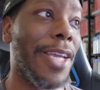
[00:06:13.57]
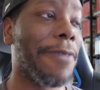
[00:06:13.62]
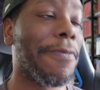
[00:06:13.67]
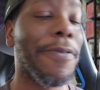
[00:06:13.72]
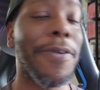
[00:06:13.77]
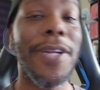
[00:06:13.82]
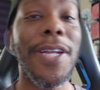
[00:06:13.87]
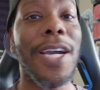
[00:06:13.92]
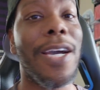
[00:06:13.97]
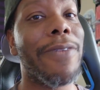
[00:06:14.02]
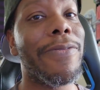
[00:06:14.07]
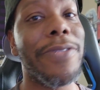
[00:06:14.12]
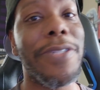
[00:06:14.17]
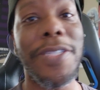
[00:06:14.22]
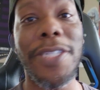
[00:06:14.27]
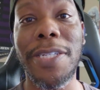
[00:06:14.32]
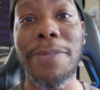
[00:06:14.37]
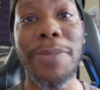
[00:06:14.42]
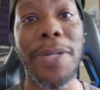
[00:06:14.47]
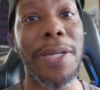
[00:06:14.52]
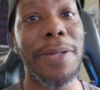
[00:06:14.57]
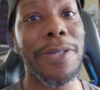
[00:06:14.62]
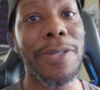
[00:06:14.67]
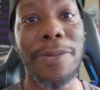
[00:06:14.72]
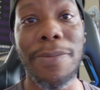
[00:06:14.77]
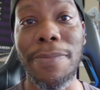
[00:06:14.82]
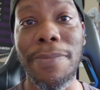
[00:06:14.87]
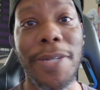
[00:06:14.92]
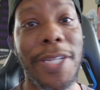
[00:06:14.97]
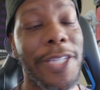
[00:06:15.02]
that front office just
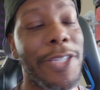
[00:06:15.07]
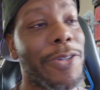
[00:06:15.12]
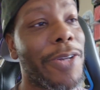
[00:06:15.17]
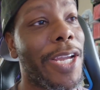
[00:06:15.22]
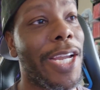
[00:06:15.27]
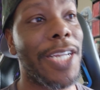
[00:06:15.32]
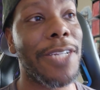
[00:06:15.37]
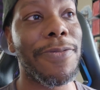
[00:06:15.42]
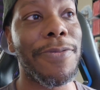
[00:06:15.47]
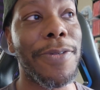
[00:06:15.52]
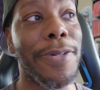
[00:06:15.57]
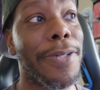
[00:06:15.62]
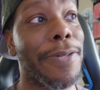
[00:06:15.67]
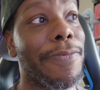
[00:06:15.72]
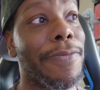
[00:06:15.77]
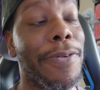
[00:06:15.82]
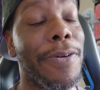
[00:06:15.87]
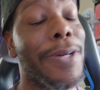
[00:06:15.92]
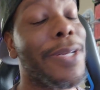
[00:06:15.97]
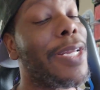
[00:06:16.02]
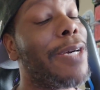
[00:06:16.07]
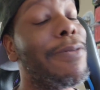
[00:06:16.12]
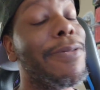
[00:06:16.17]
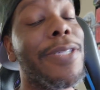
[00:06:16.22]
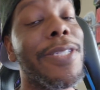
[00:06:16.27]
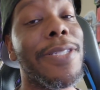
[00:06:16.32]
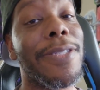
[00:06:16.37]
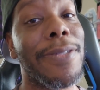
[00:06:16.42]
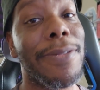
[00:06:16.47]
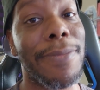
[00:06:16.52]
been been trash for for the
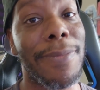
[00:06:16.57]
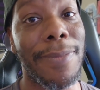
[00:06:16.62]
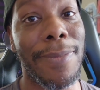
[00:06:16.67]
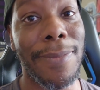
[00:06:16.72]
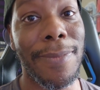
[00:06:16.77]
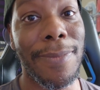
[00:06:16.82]
longest.